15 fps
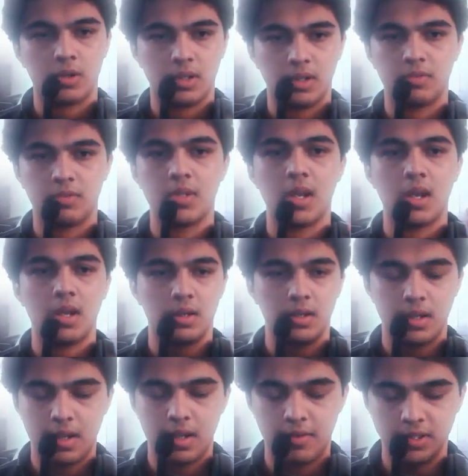if they are
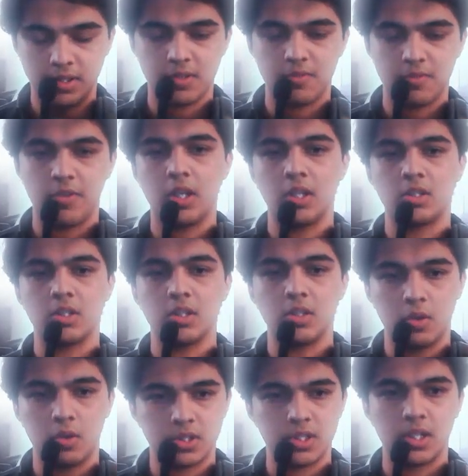having some vacation
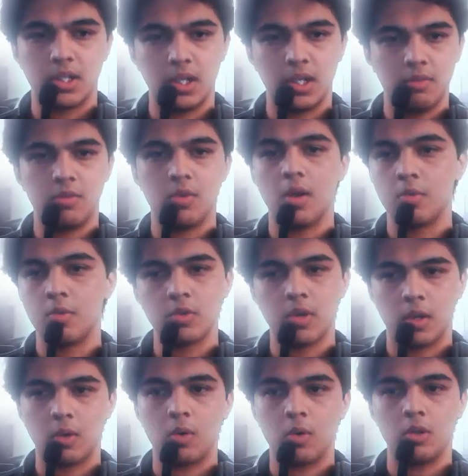or sick leave. You have to
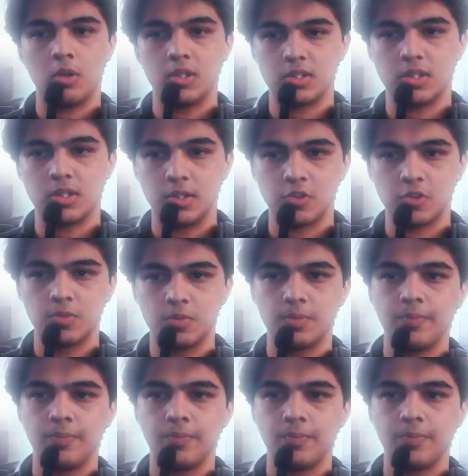record all these things.